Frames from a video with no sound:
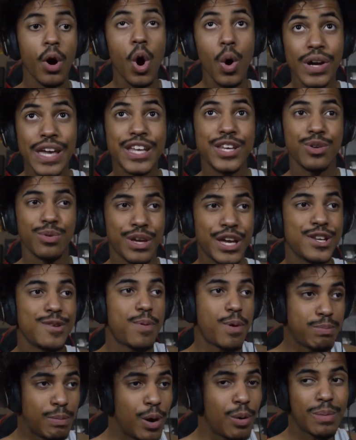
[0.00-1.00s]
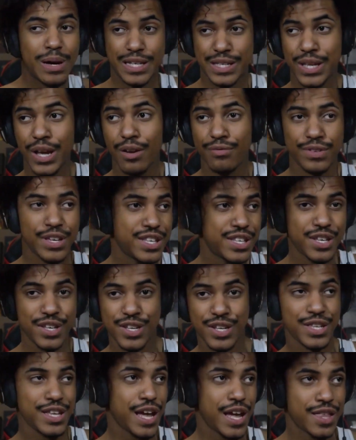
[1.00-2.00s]
Oh, can you promote my stuff?
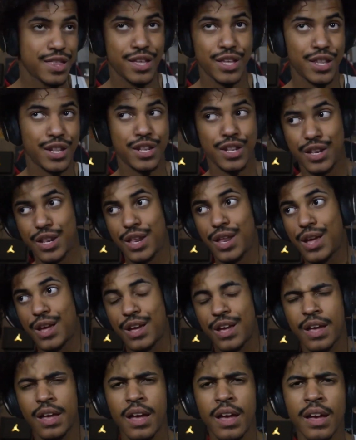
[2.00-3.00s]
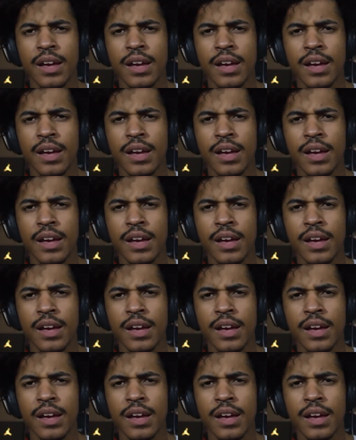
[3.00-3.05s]
This, and that. Da, da, da, da.